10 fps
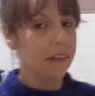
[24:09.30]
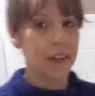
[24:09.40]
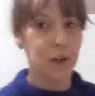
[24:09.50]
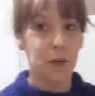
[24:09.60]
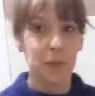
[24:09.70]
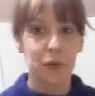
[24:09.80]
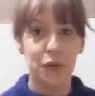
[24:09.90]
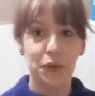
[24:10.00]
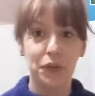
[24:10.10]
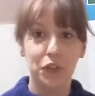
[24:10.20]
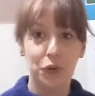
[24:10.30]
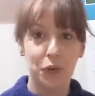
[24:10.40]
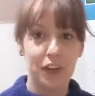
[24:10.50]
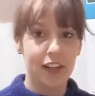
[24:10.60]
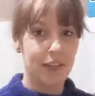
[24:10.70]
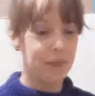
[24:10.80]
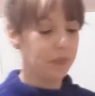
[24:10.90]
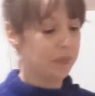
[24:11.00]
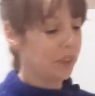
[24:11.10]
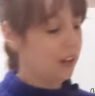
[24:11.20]
I hope you enjoyed.
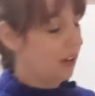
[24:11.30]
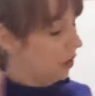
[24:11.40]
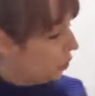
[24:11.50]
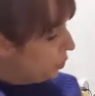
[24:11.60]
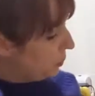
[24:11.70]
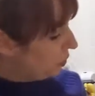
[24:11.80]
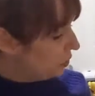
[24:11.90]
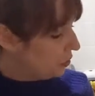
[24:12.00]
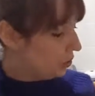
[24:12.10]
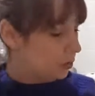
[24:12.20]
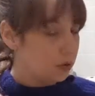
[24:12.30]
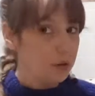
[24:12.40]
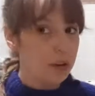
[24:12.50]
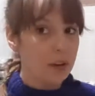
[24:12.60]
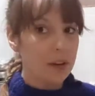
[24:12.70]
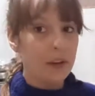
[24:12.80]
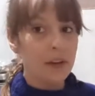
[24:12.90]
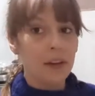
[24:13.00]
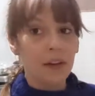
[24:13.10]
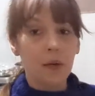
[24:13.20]
I hope you know
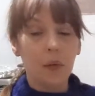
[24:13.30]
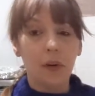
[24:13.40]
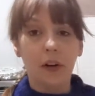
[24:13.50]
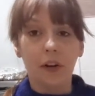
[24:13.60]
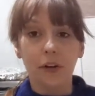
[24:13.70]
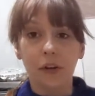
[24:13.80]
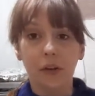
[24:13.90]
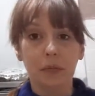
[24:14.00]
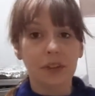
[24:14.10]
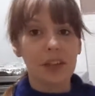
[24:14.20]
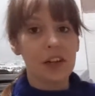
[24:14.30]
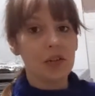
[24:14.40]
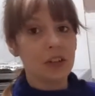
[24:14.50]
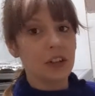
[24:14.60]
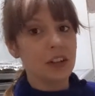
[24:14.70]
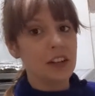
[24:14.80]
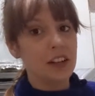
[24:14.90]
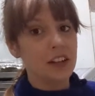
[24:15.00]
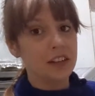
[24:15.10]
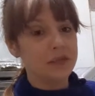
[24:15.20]
what au gratin potatoes are
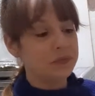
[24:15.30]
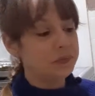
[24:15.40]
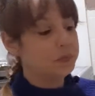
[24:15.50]
now.